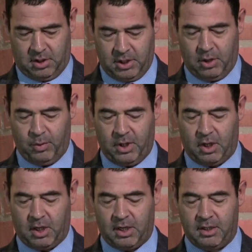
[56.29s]
Here we
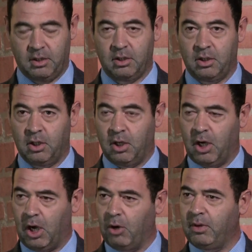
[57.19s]
are,
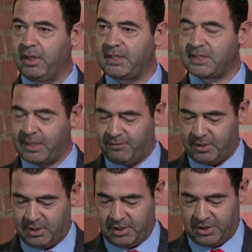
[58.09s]
only
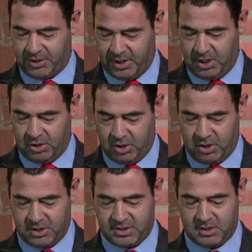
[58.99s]
73
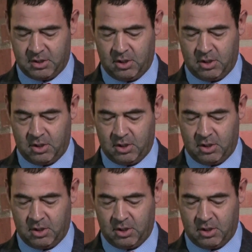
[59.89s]
years